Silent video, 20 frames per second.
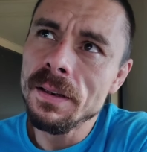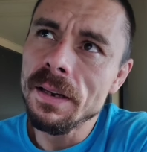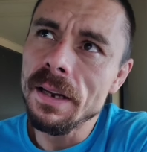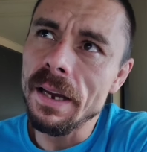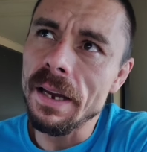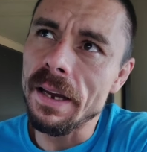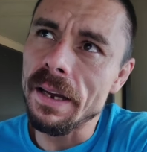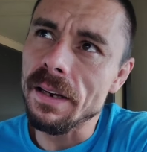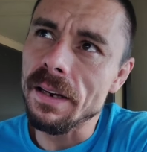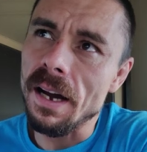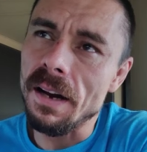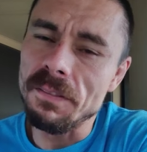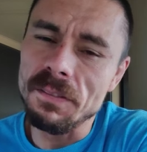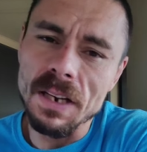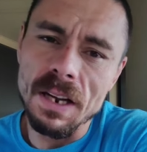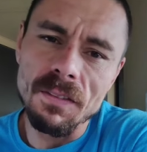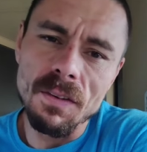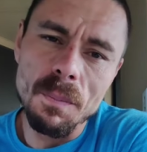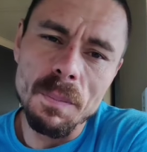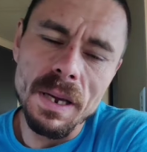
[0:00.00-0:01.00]
and I've
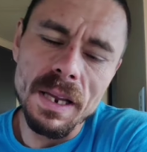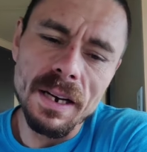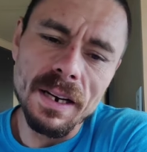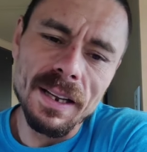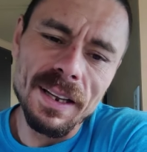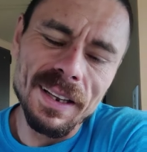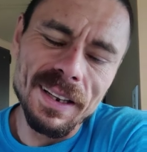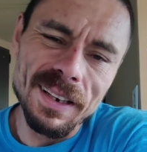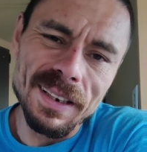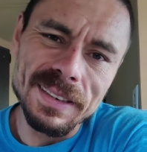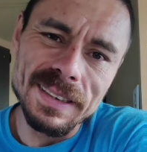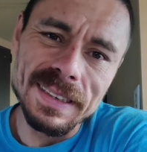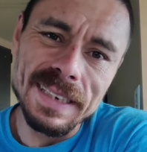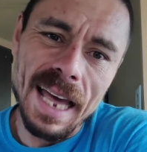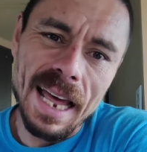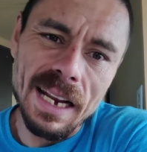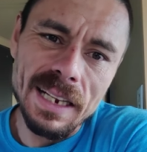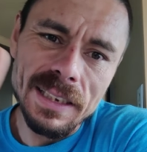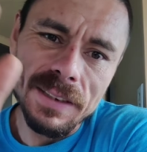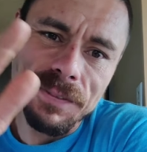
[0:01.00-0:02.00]
never been in a
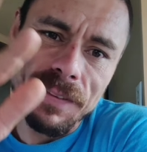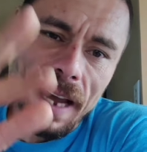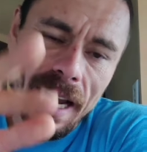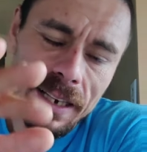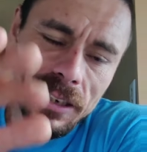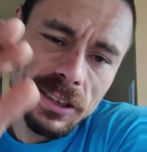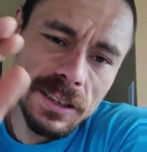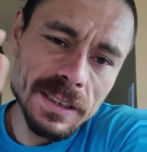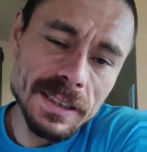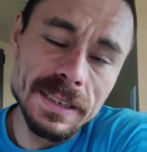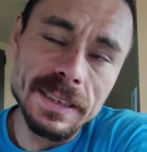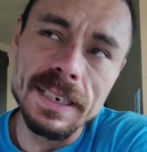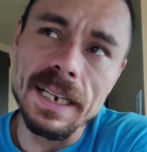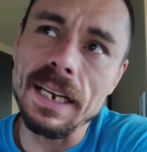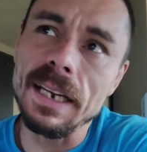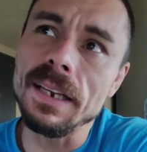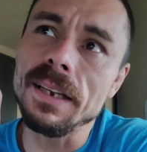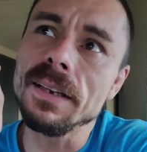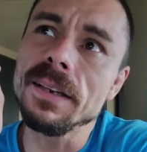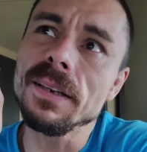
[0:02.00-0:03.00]
satisfaction
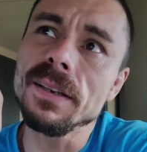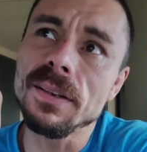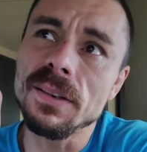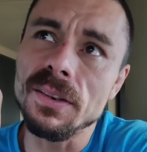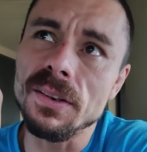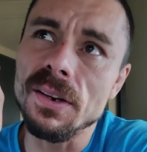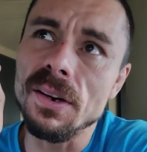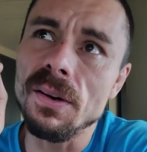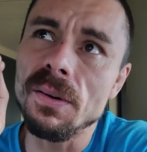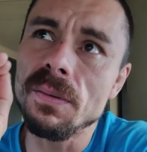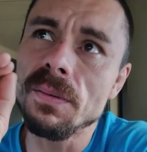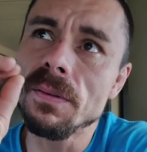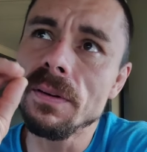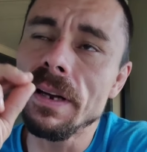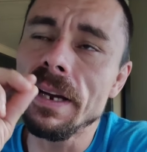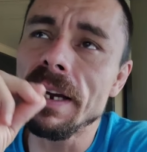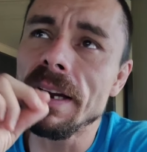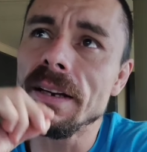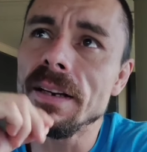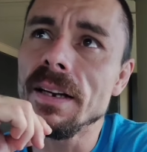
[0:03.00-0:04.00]
state, you know.
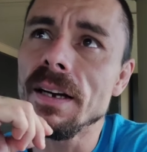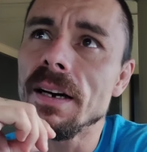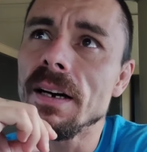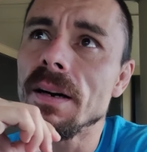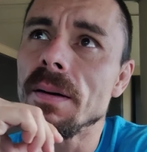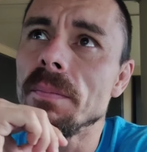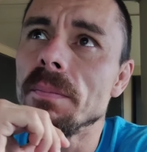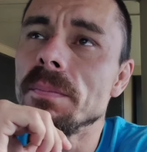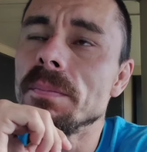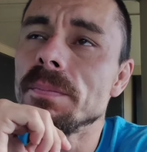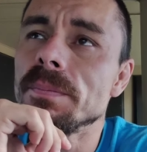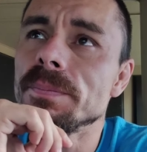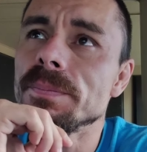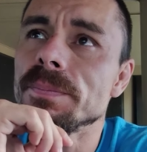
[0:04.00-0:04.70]
And um,